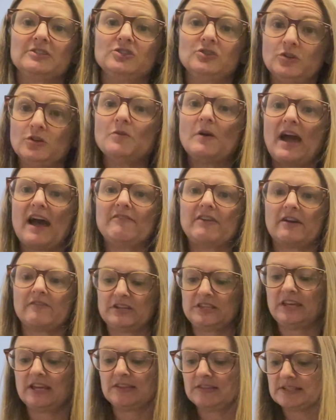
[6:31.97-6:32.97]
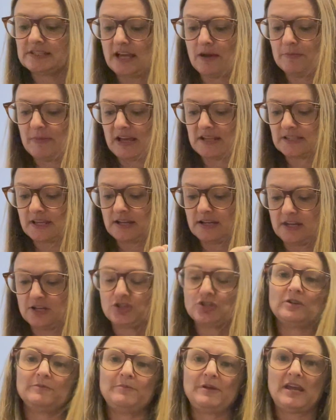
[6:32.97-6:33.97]
Do you have everything in the sound basket? It
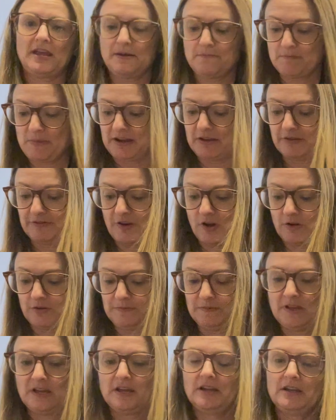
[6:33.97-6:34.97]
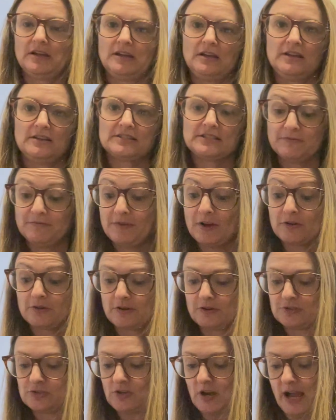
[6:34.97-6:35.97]
should be microphone, some
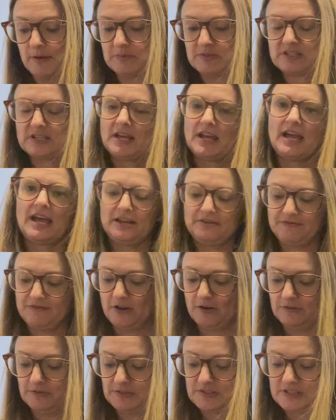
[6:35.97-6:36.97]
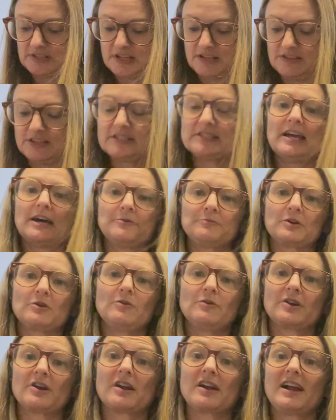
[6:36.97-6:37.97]
Velcro straps, headphones, the sound
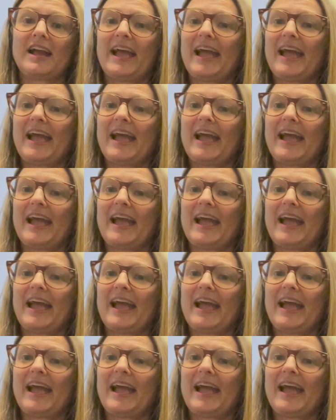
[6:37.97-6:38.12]
recorder.